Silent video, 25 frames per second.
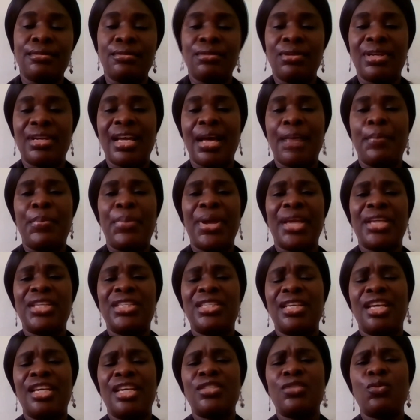Look at
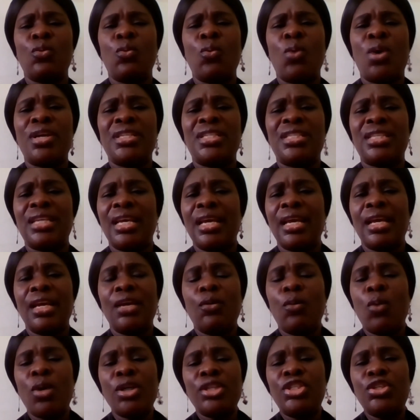pictures. Watch
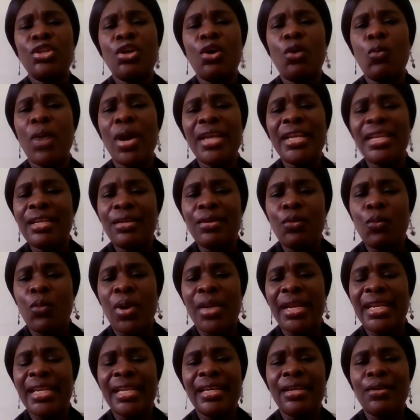watch your wedding
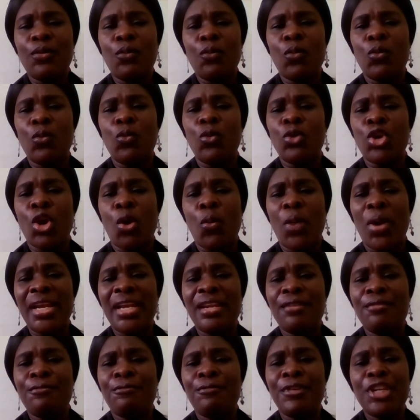wedding your
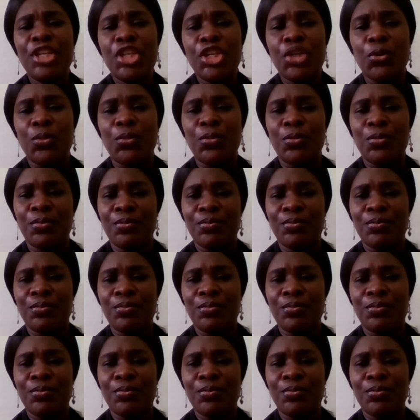wedding video.